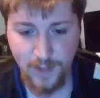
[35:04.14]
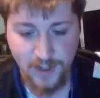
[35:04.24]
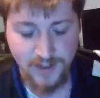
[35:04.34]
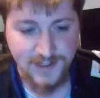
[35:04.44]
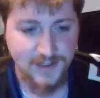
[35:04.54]

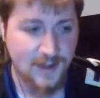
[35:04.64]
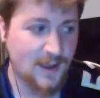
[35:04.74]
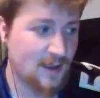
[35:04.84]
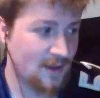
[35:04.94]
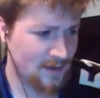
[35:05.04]
minutes.
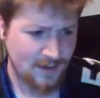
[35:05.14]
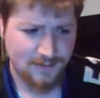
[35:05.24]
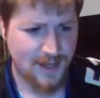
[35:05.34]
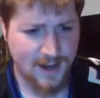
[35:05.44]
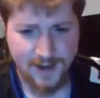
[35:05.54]

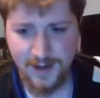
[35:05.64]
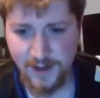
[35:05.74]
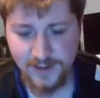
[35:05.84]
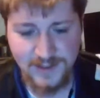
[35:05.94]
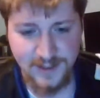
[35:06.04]
Not going to
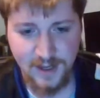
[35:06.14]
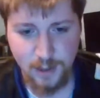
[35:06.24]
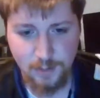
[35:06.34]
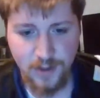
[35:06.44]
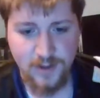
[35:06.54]
get a
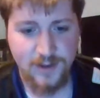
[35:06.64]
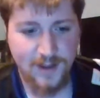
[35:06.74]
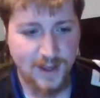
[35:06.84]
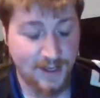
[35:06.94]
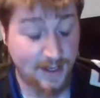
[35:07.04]
sub.
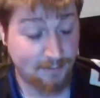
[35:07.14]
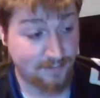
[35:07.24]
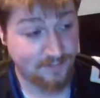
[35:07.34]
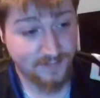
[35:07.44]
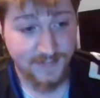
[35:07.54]

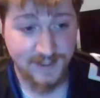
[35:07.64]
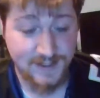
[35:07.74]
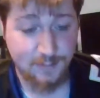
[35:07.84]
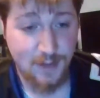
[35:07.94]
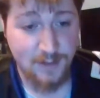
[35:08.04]

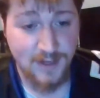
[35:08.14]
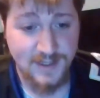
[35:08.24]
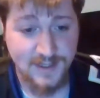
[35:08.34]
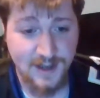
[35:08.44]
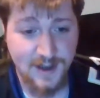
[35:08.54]
He probably
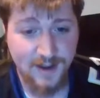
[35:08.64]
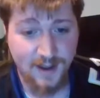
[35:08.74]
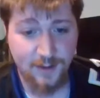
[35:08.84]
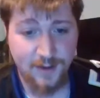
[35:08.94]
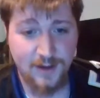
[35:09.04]
needs a
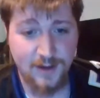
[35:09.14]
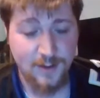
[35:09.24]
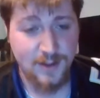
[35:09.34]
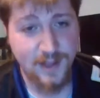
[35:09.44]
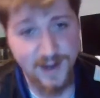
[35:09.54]
knockout. And,
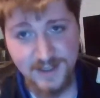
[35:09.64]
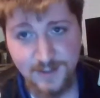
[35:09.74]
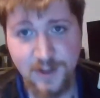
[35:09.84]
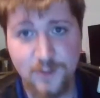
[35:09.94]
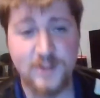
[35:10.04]
he landed
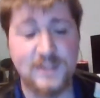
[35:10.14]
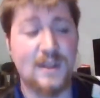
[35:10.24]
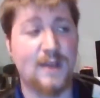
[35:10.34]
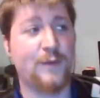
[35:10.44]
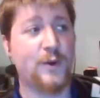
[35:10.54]
some good ones in
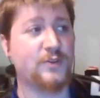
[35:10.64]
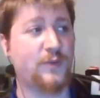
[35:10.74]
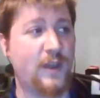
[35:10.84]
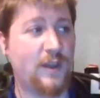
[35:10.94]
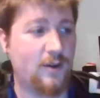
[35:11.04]
that first
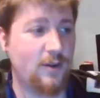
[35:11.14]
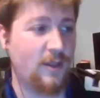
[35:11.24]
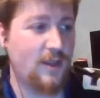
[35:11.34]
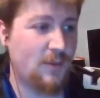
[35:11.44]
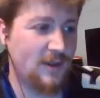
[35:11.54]
fight
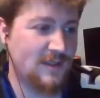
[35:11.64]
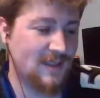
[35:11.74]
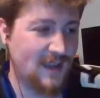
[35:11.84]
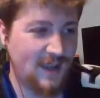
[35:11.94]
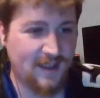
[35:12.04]
early, but
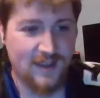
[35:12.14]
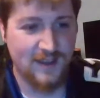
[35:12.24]
it's like,